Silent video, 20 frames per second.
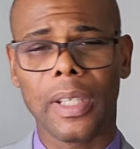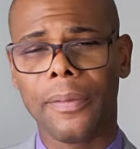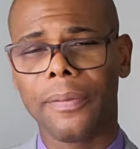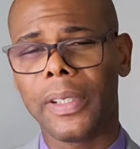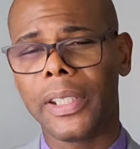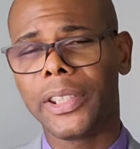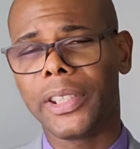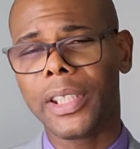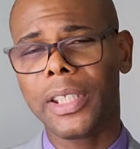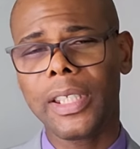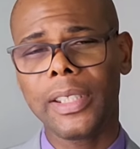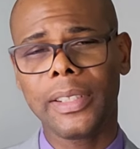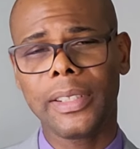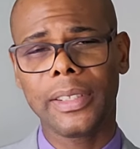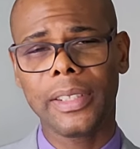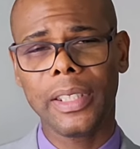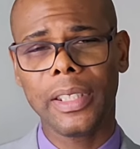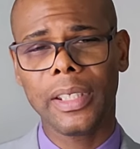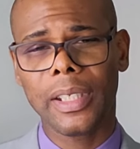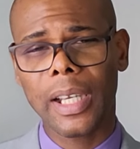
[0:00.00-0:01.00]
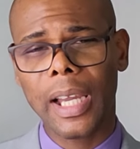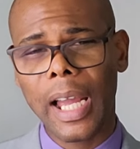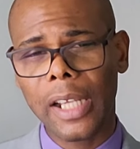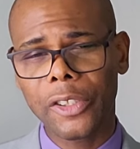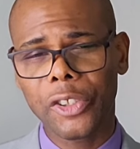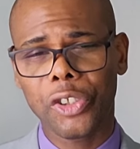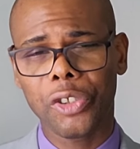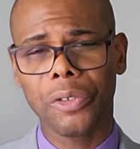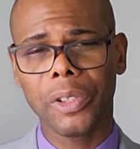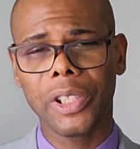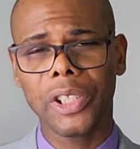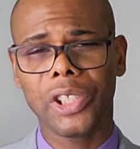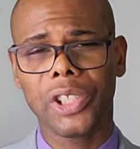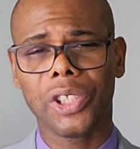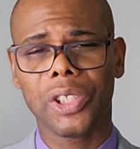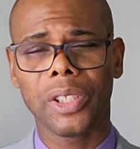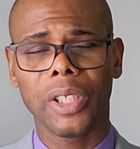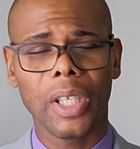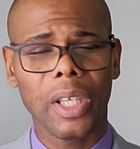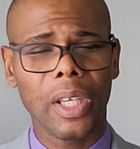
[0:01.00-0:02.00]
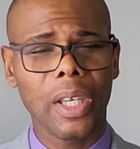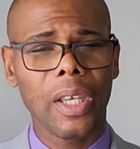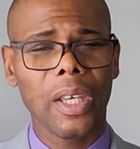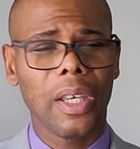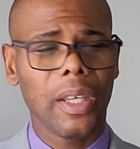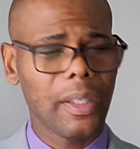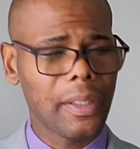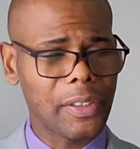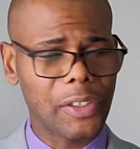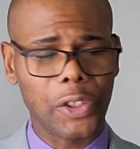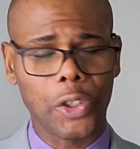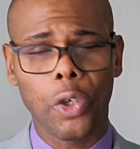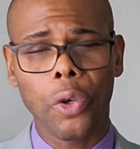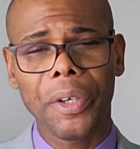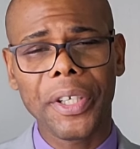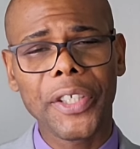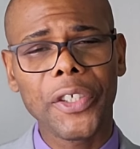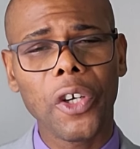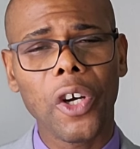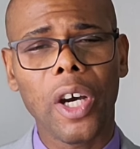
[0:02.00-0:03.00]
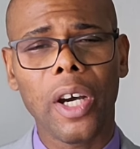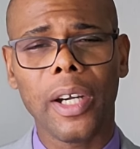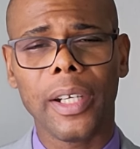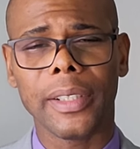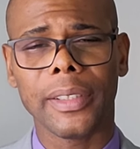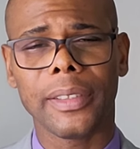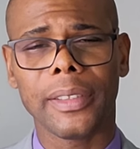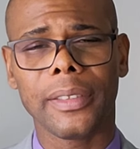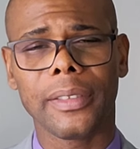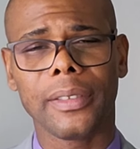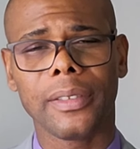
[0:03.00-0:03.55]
evangelistic outreach is going on.